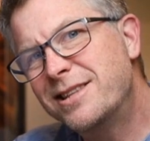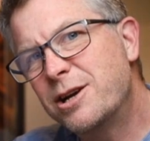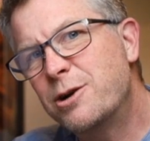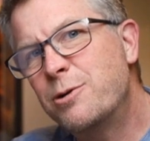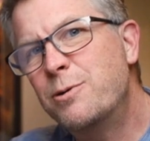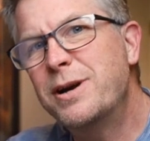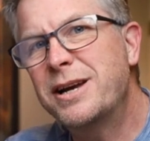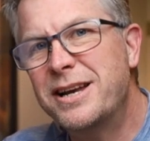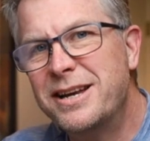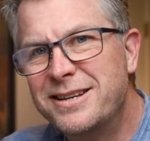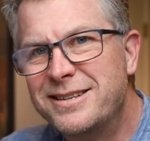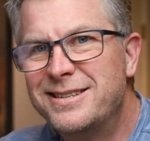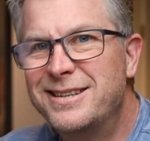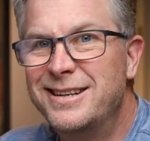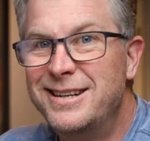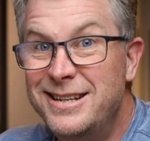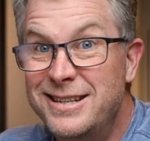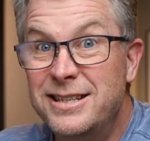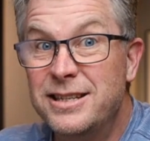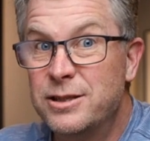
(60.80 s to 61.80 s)
the quickest
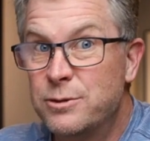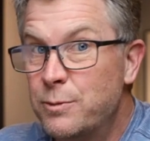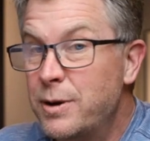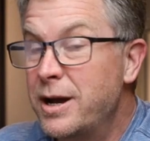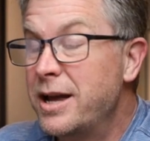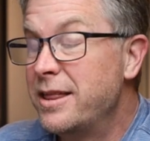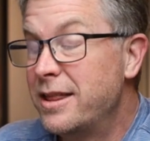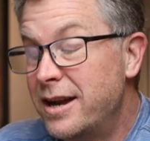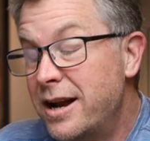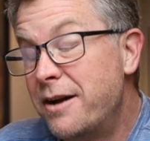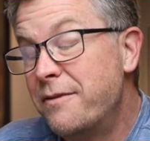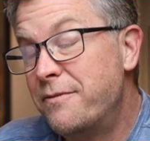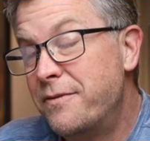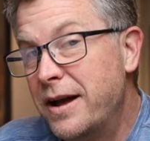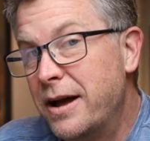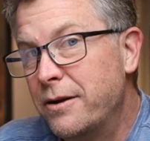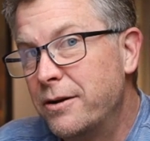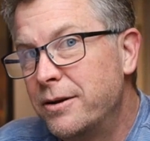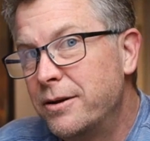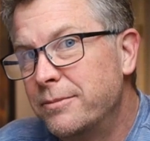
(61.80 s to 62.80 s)
and easiest way that I've
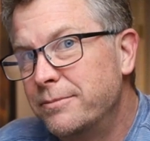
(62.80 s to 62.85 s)
found.